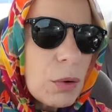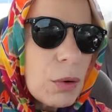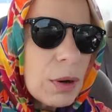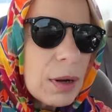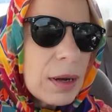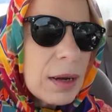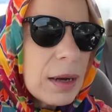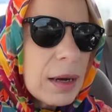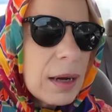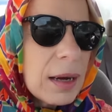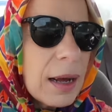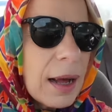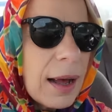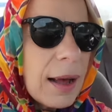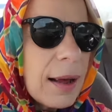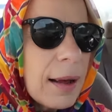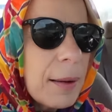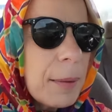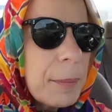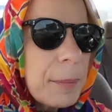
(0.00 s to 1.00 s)

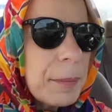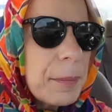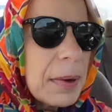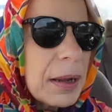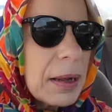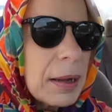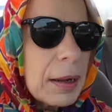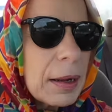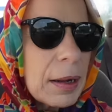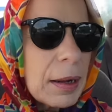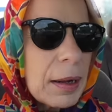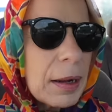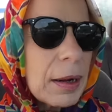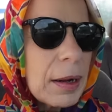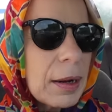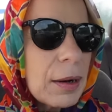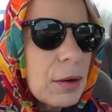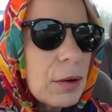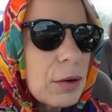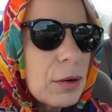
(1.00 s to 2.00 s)
You will move
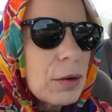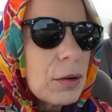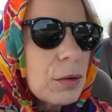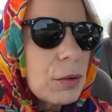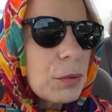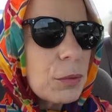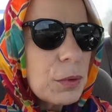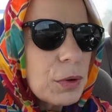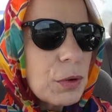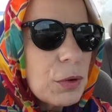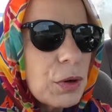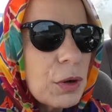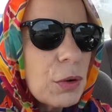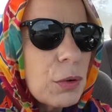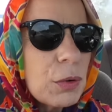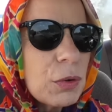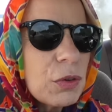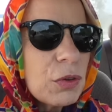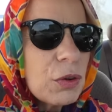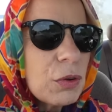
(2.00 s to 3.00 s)
tomorrow? We're going to
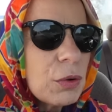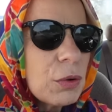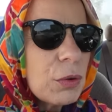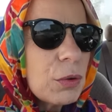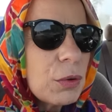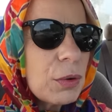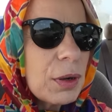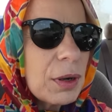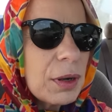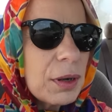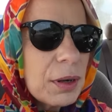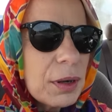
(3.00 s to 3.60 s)
go to...